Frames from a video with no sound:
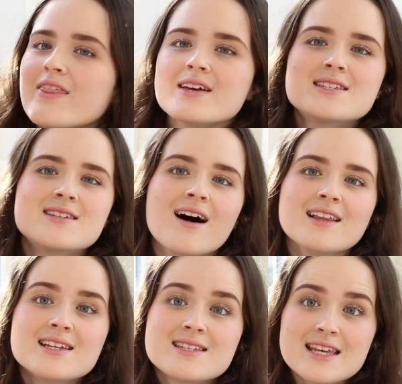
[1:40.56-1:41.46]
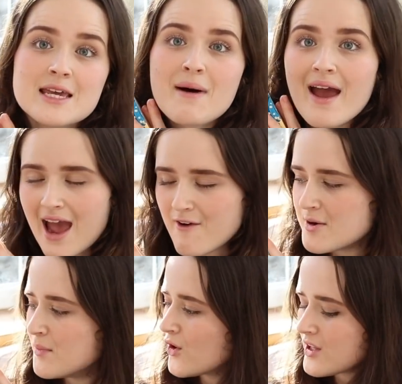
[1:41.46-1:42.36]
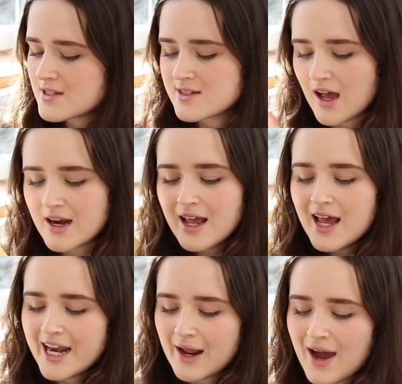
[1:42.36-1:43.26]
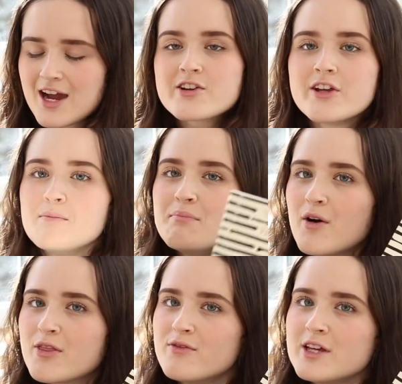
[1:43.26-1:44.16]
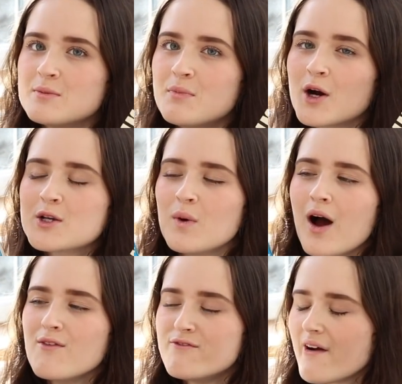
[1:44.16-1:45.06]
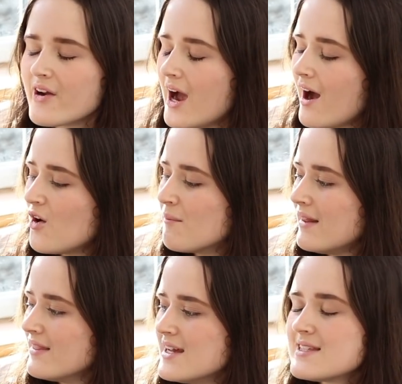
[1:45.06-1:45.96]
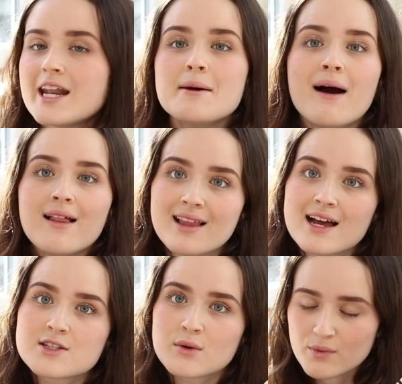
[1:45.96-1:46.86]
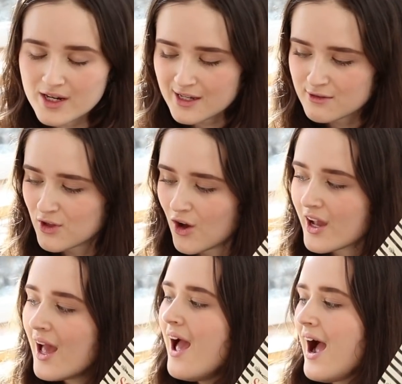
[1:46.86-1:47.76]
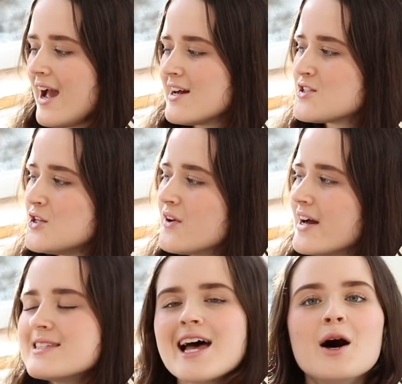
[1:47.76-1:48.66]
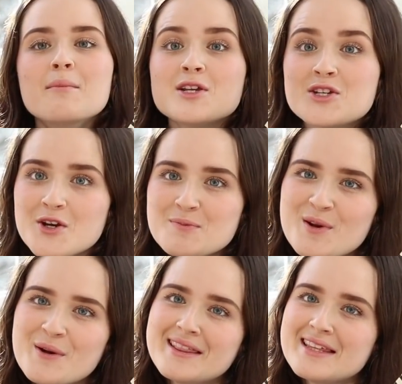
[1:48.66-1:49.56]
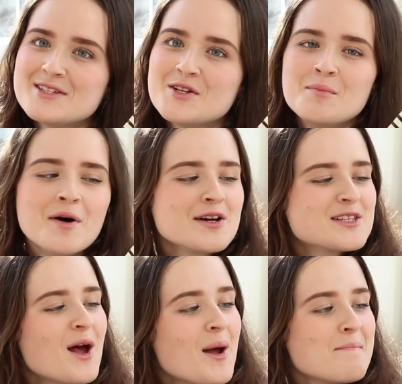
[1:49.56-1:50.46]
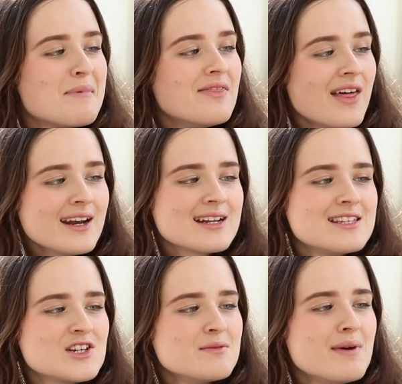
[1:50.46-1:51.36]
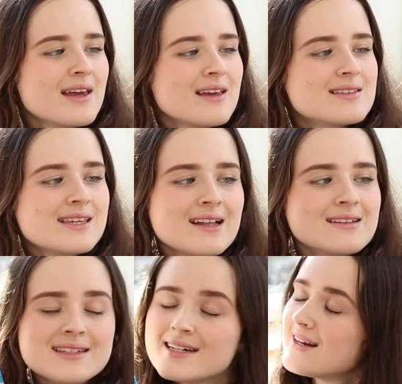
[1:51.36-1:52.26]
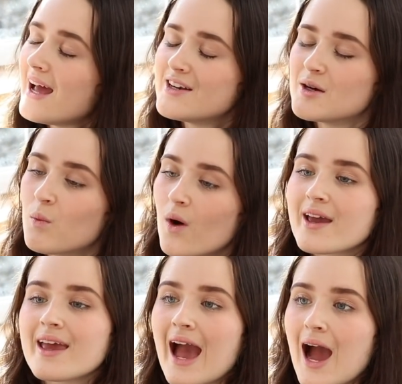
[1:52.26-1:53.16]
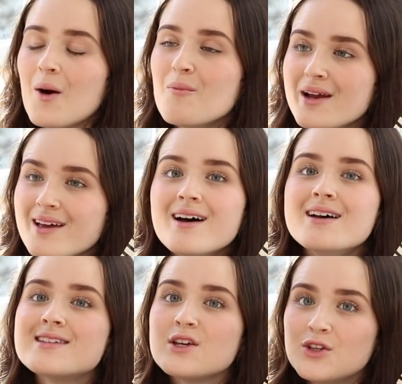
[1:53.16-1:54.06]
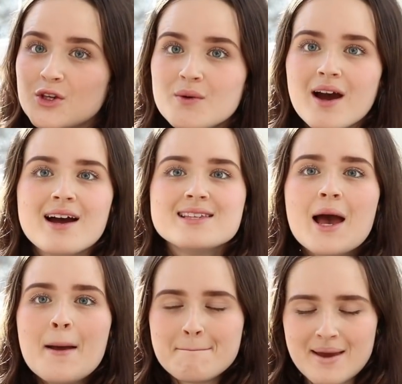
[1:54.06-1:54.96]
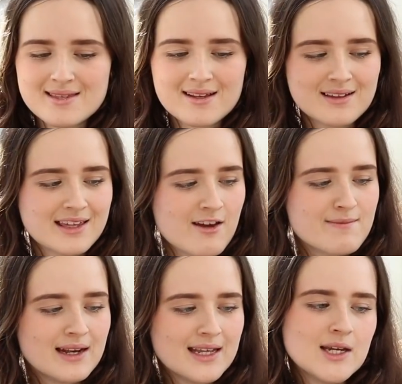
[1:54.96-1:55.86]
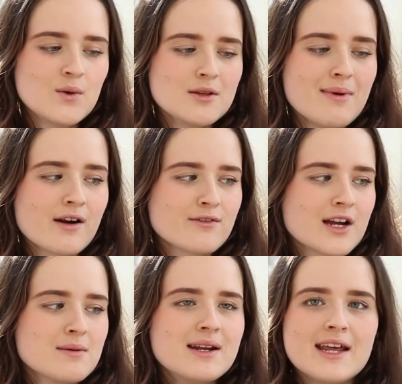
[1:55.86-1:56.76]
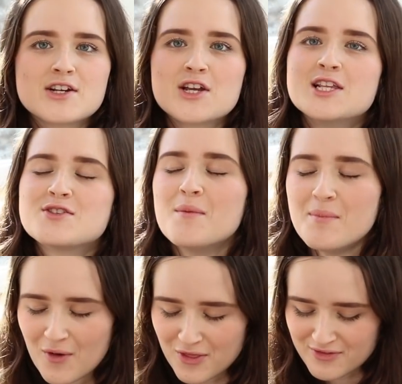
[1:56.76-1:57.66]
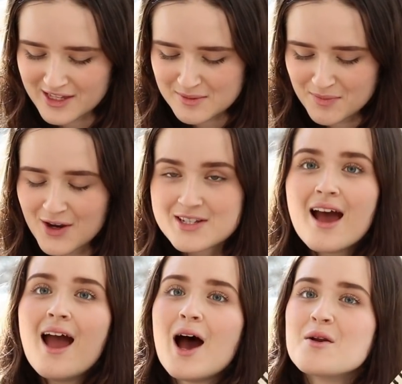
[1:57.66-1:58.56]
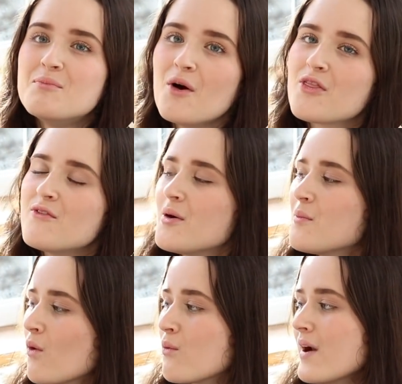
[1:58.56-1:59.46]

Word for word: The Starless Sea by Erin Morgenstern. Now actually both of these books were very high on my list, and in my last reading vlog I asked you guys to help me choose between these two books, but that decision making skill didn't end up working out because you guys basically gave me an equal amount of recommendations for both of these books, and both of them were